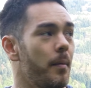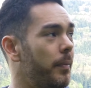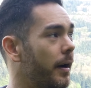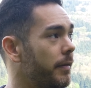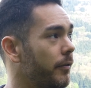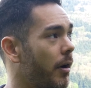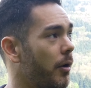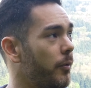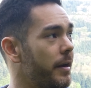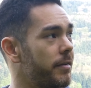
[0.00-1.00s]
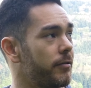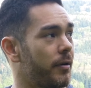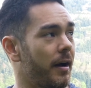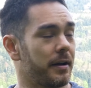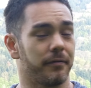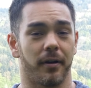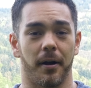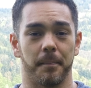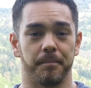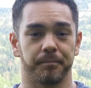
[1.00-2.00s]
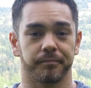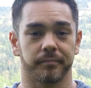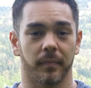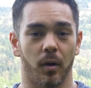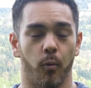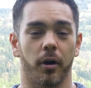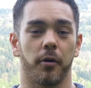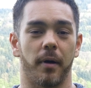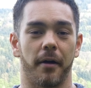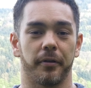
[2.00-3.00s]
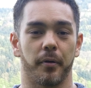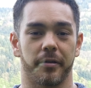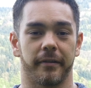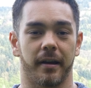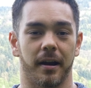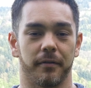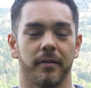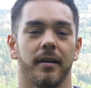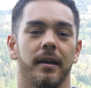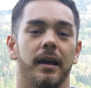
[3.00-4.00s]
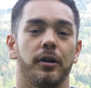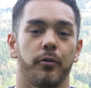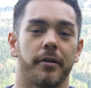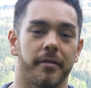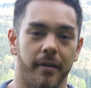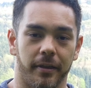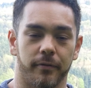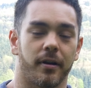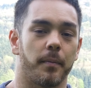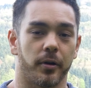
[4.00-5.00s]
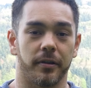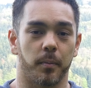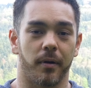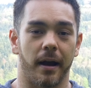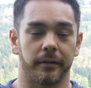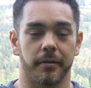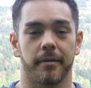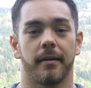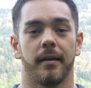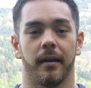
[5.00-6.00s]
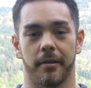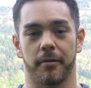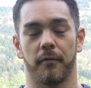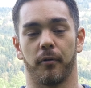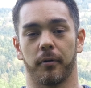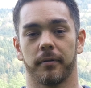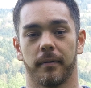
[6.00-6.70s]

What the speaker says: But there are ways to kind of work around those and to kind of increase the length of time you're in the practice and so forth.